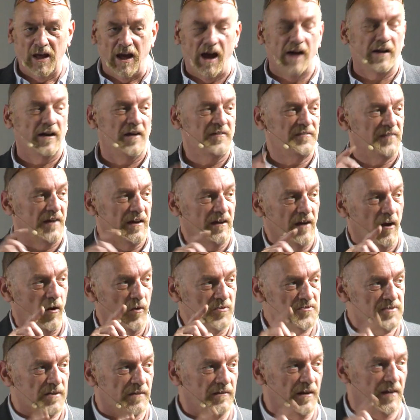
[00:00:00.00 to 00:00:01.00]
And I think
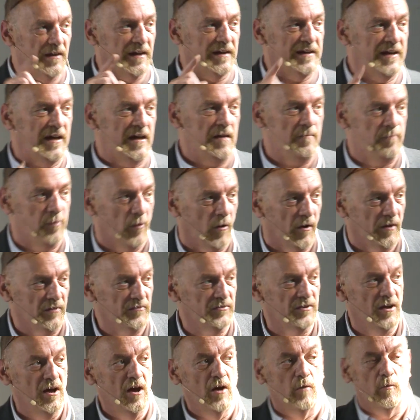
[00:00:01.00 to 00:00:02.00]
also another key
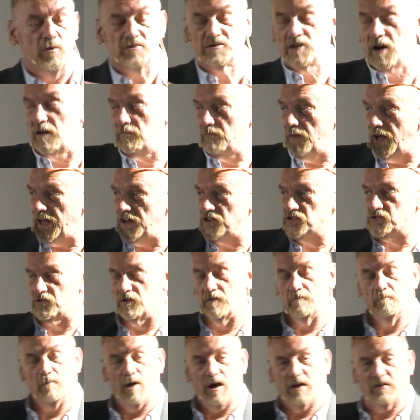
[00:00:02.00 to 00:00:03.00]
point, which I made
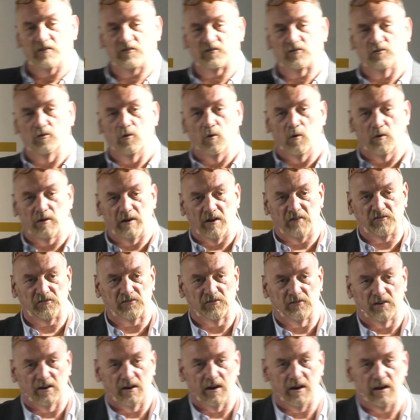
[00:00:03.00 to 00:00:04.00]
during Mike's talk
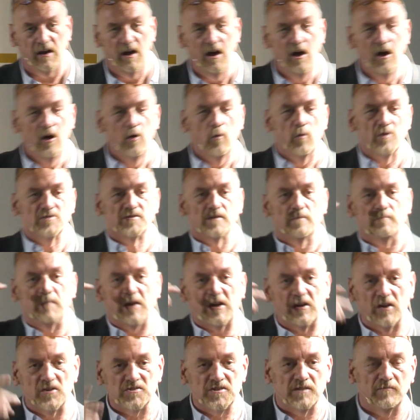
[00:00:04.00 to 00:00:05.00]
yesterday, was that
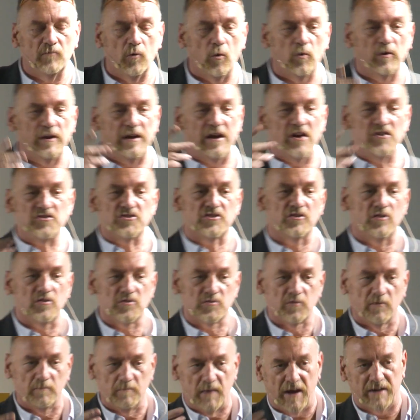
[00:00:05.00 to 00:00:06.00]
because of all the
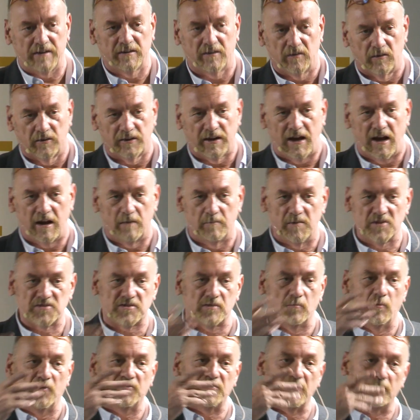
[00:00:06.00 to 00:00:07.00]
issues with medical
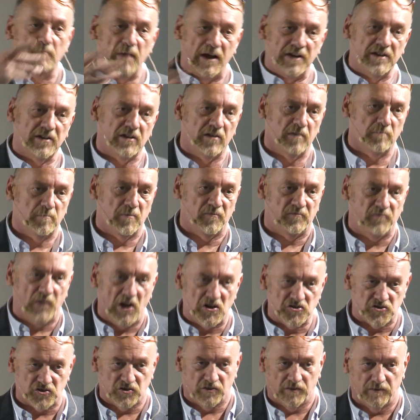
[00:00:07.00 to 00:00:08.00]
cannabis and with the medical
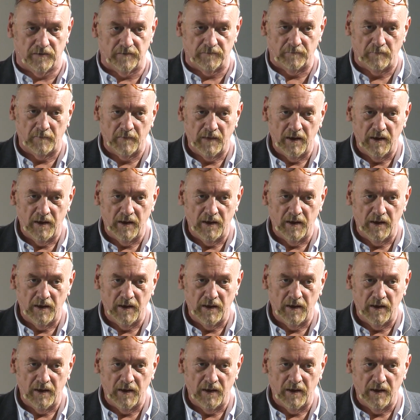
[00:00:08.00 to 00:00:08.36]
profession,